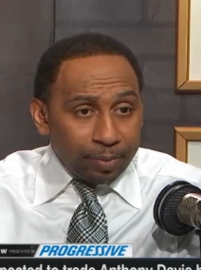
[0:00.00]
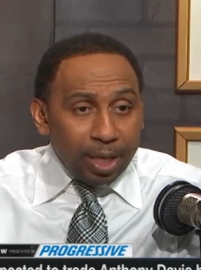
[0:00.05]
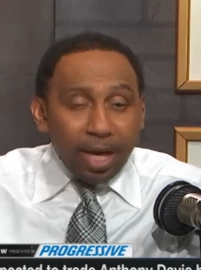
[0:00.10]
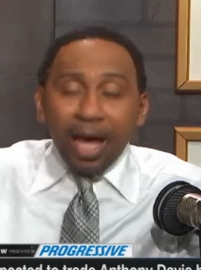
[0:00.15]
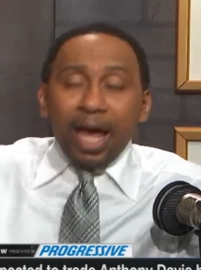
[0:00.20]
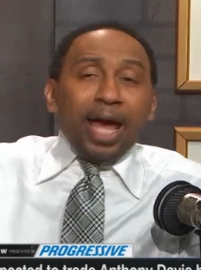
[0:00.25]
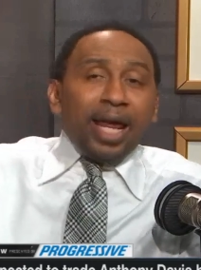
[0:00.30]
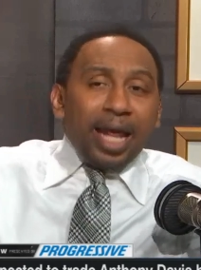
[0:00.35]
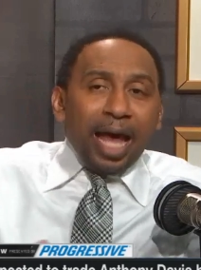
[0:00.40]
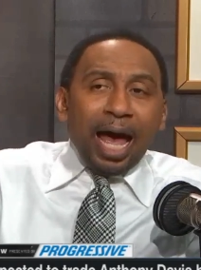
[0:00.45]

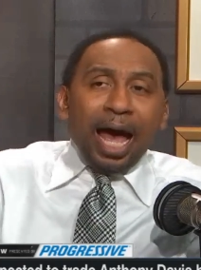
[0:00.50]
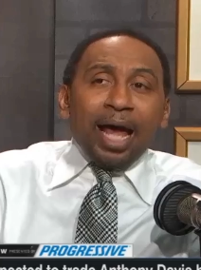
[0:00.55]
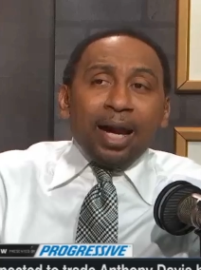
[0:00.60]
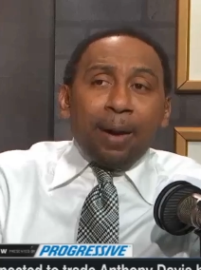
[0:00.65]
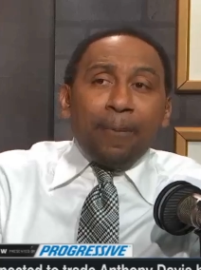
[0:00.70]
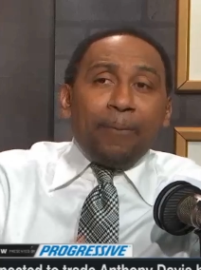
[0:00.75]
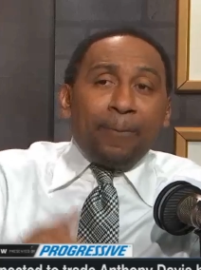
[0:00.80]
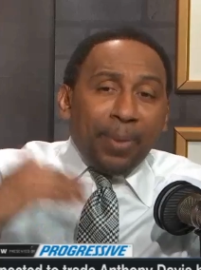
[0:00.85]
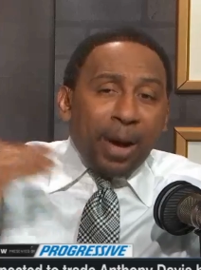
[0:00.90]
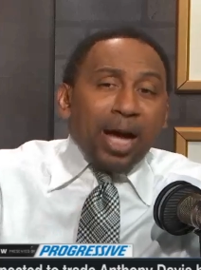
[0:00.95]
and how to
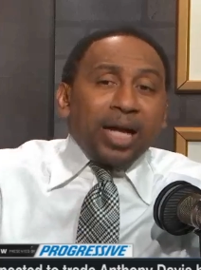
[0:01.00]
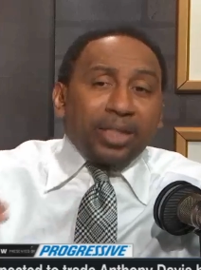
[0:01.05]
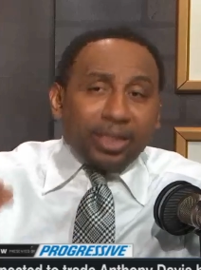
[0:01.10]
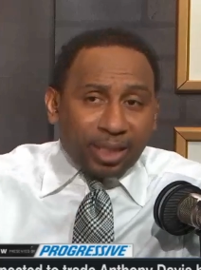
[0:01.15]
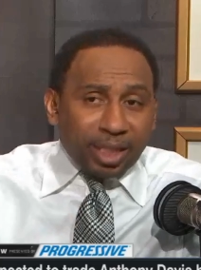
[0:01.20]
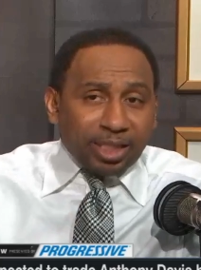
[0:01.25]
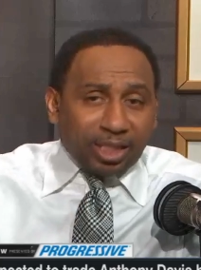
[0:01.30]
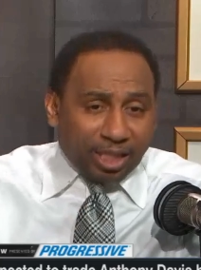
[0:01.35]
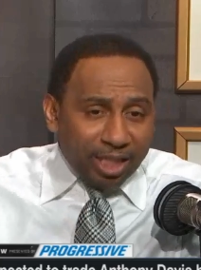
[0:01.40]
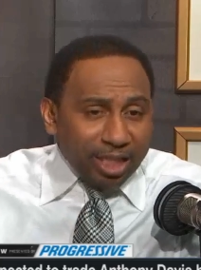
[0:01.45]
buck
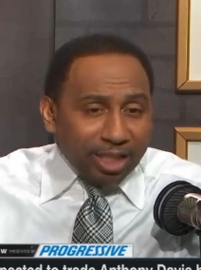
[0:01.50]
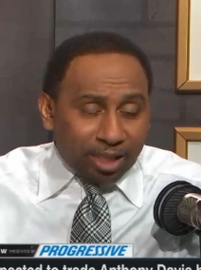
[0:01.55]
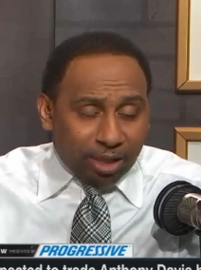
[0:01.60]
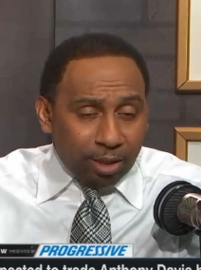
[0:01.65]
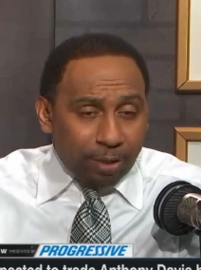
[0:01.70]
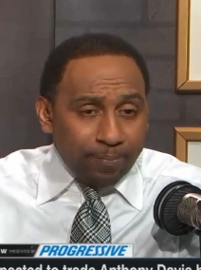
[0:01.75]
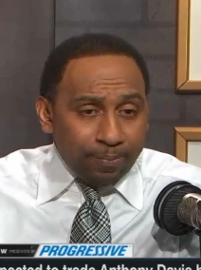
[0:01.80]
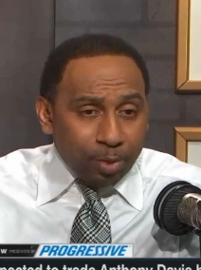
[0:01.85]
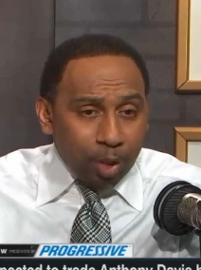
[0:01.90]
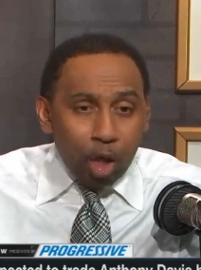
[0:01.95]
the
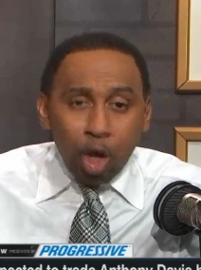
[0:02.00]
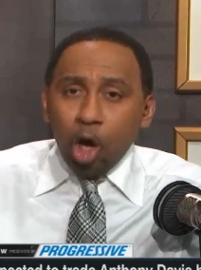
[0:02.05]
system.